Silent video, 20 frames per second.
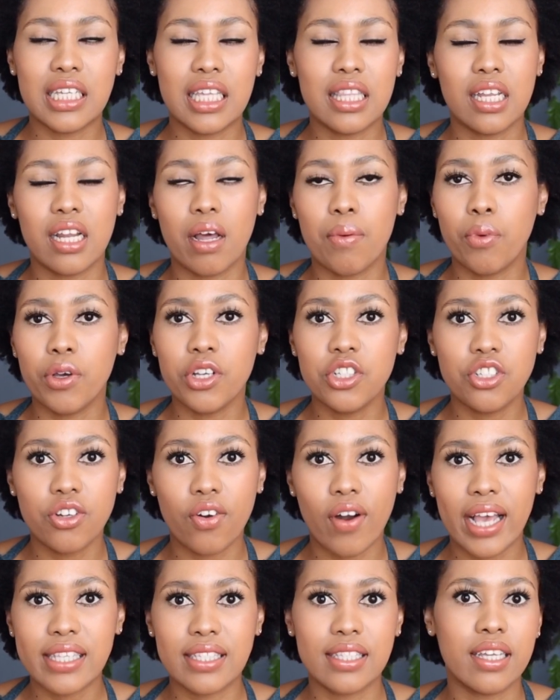and then I
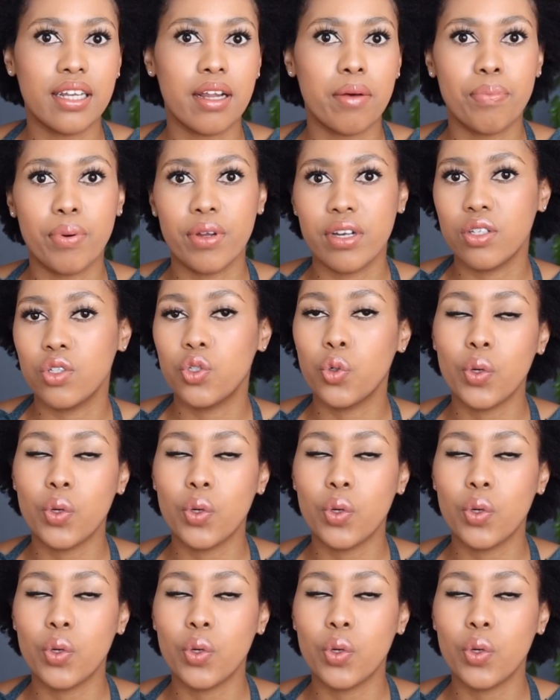moisturize, and then I put in